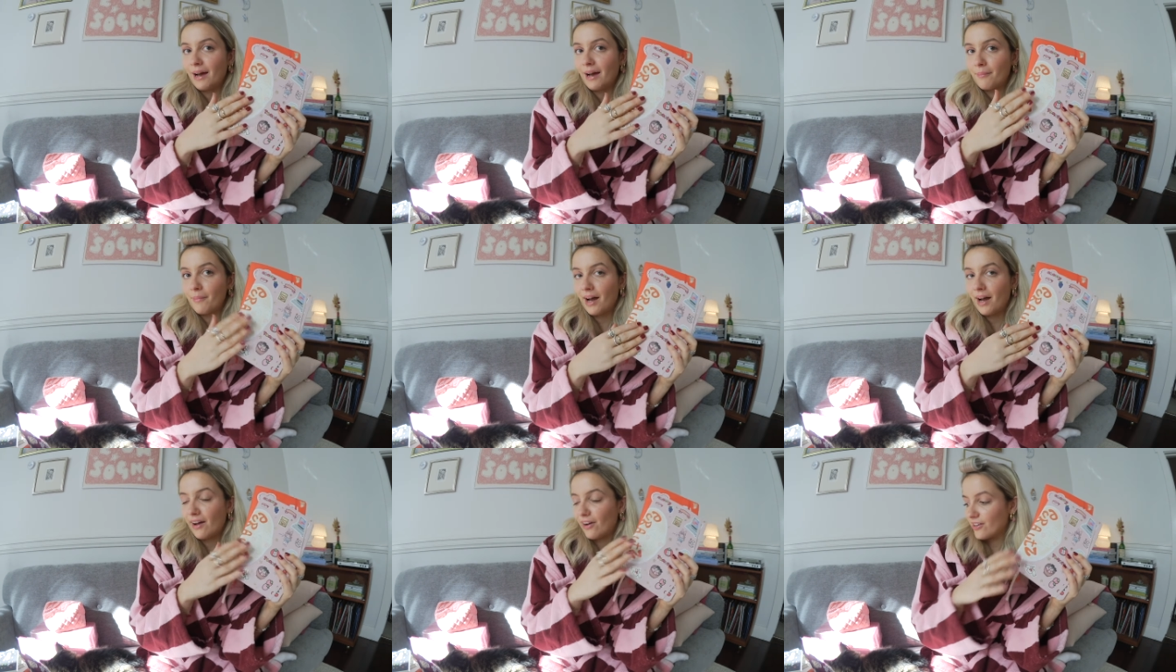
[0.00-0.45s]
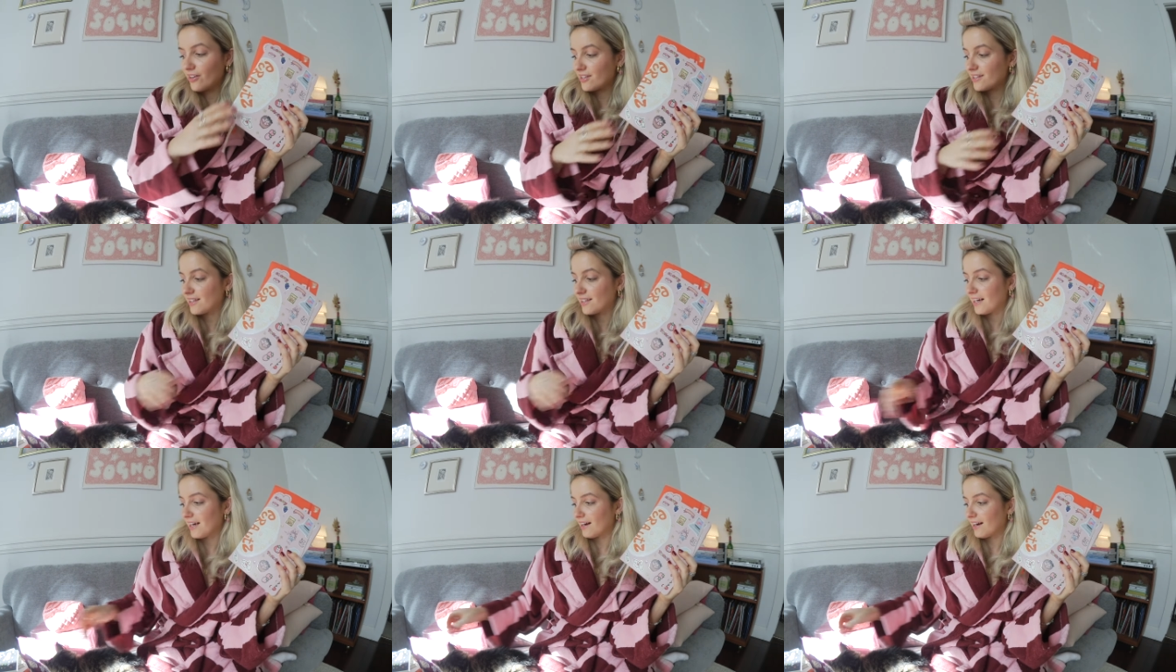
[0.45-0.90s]
I might on
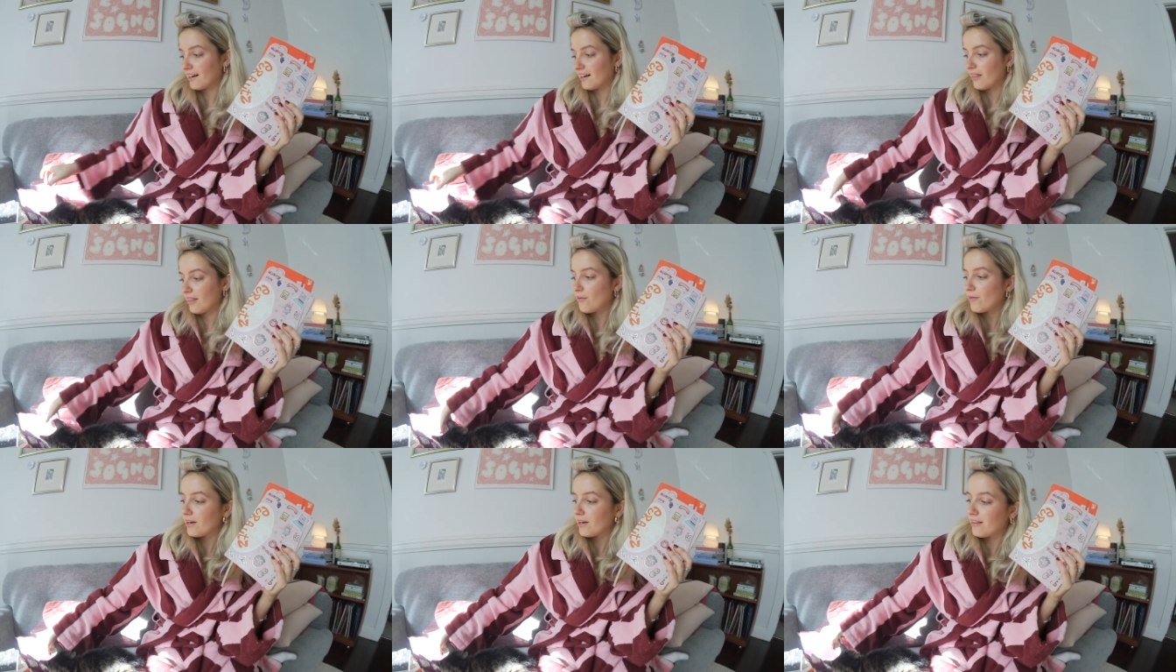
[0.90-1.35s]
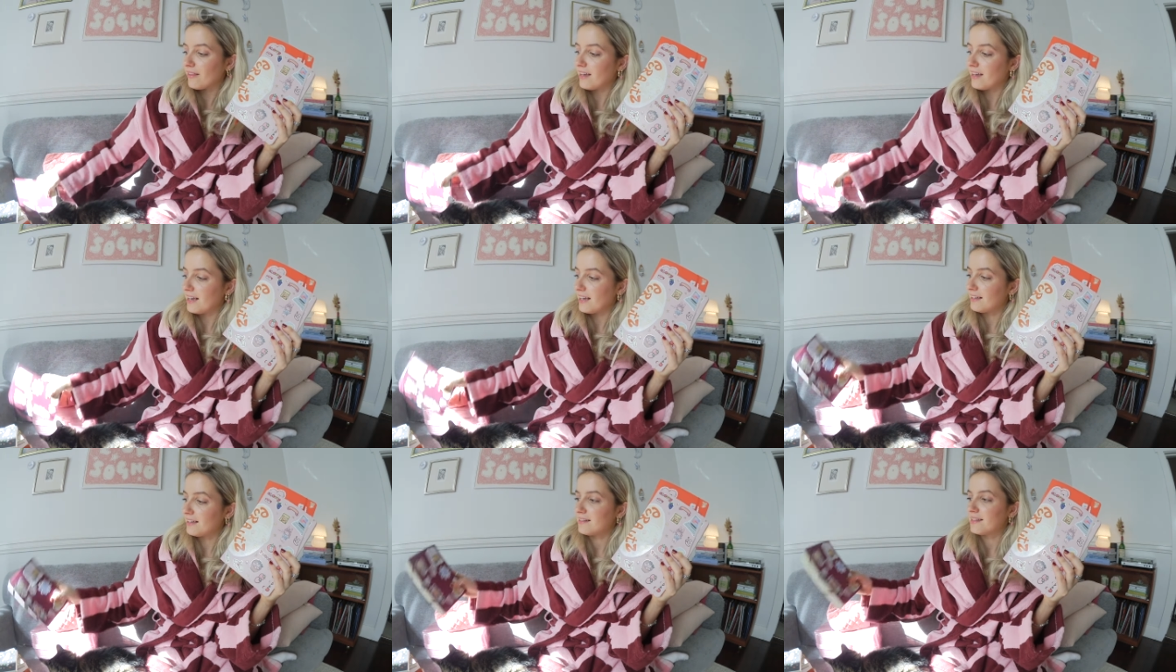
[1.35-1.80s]
honestly get another one of
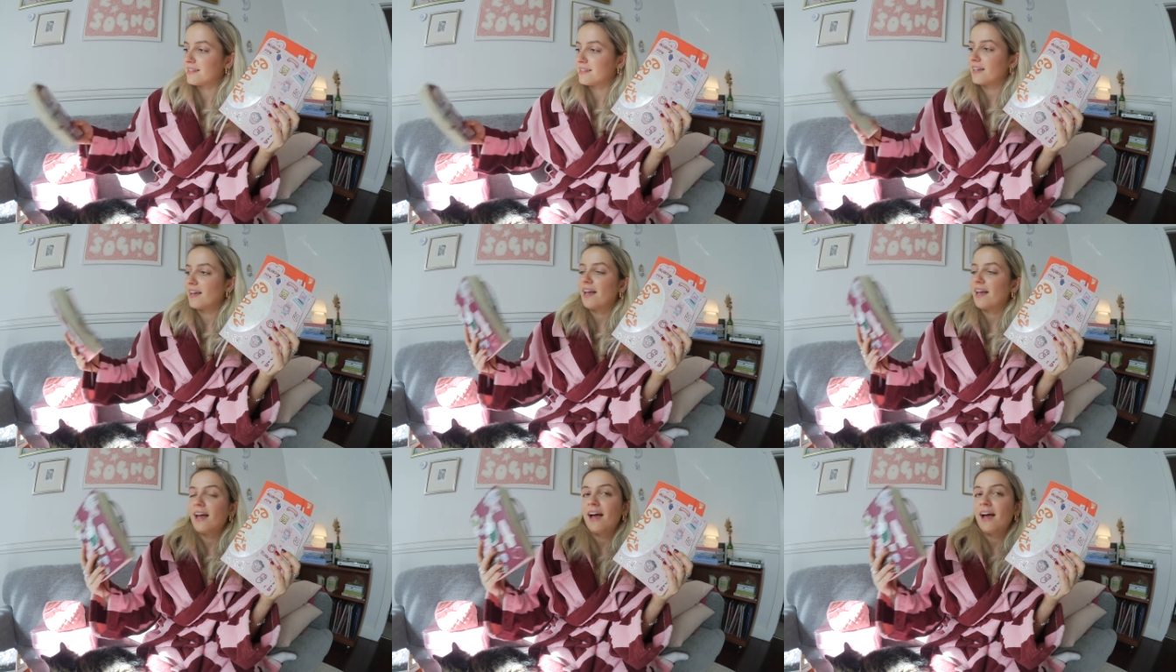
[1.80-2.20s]
these